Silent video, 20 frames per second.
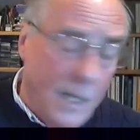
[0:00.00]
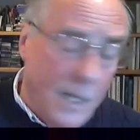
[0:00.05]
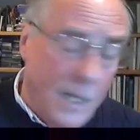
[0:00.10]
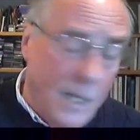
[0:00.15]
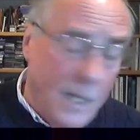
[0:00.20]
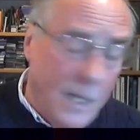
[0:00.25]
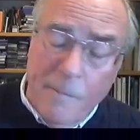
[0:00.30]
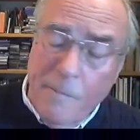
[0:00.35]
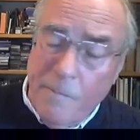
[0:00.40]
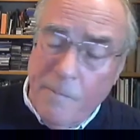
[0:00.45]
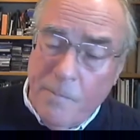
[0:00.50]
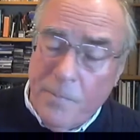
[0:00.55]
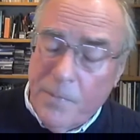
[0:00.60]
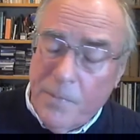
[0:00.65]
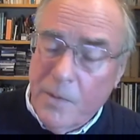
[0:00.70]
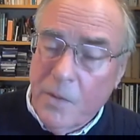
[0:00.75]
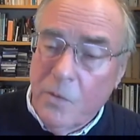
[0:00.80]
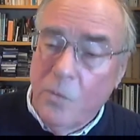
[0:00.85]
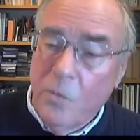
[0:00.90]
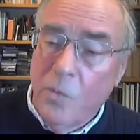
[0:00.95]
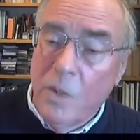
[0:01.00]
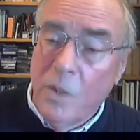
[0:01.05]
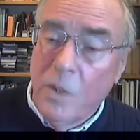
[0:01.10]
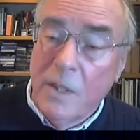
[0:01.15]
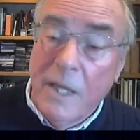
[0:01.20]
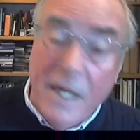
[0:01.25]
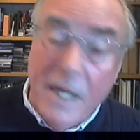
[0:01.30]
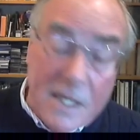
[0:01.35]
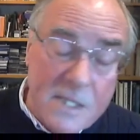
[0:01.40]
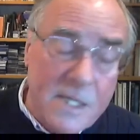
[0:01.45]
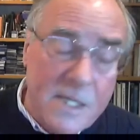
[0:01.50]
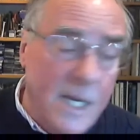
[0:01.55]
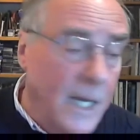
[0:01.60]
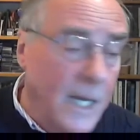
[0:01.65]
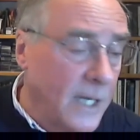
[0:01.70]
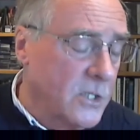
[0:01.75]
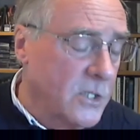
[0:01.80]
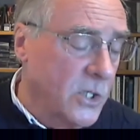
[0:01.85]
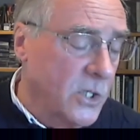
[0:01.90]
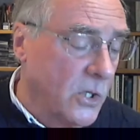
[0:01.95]
um, will lay its
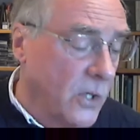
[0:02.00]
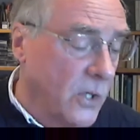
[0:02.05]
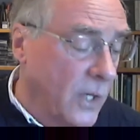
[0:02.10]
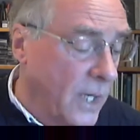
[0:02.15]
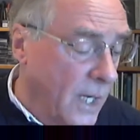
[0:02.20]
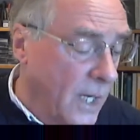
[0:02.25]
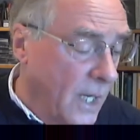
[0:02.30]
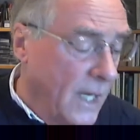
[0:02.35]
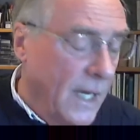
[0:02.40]
eggs on.